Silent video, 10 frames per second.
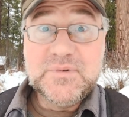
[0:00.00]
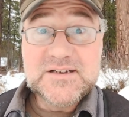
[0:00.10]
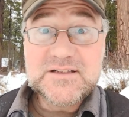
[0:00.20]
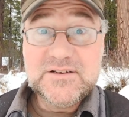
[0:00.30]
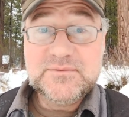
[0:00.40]

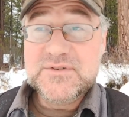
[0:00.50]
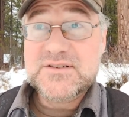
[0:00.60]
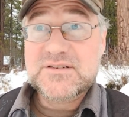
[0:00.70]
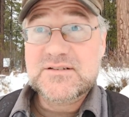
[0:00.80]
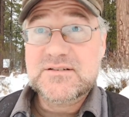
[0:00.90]

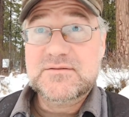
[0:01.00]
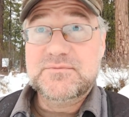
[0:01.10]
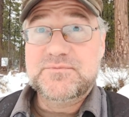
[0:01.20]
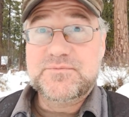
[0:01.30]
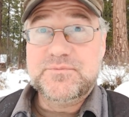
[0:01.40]
Muslims,
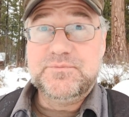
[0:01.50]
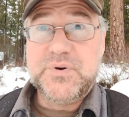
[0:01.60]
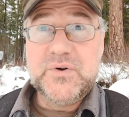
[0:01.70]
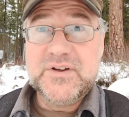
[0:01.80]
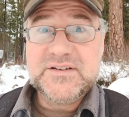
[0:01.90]

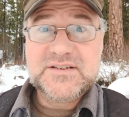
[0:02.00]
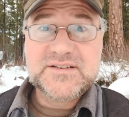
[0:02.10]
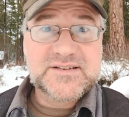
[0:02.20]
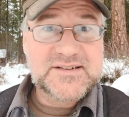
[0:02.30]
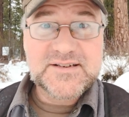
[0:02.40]

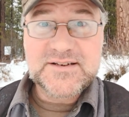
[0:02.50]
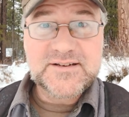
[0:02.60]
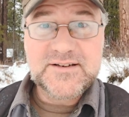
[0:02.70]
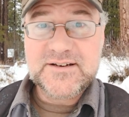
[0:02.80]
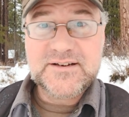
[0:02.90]

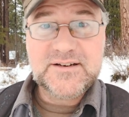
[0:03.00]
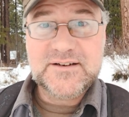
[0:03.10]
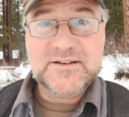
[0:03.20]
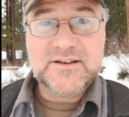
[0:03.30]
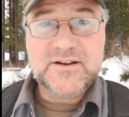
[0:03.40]
Buddhists,
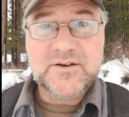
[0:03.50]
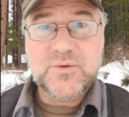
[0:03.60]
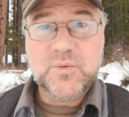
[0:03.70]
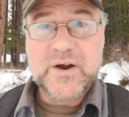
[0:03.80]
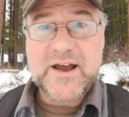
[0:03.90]
uh, you know,
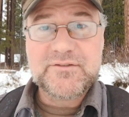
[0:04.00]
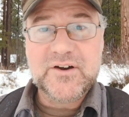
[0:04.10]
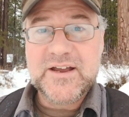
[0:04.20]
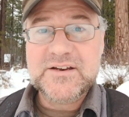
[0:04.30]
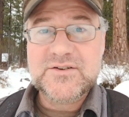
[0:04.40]

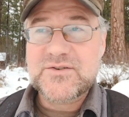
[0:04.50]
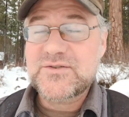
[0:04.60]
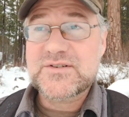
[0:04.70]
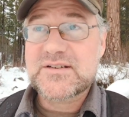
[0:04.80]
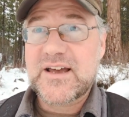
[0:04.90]
whatever,
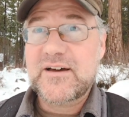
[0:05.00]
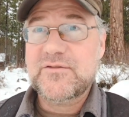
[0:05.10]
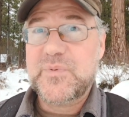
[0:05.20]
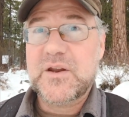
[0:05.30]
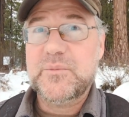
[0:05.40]
Hindus
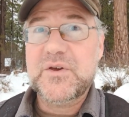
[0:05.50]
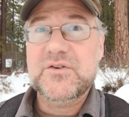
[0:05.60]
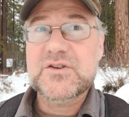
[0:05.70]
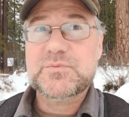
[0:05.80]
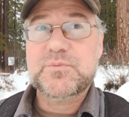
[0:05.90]
have been
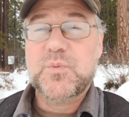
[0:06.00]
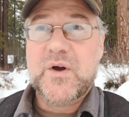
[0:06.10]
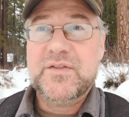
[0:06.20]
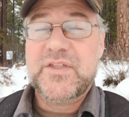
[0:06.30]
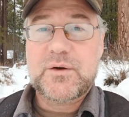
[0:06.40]
abused
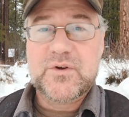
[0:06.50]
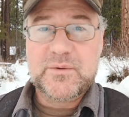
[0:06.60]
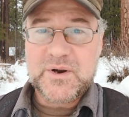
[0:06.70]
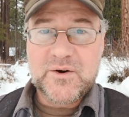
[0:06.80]
when they were the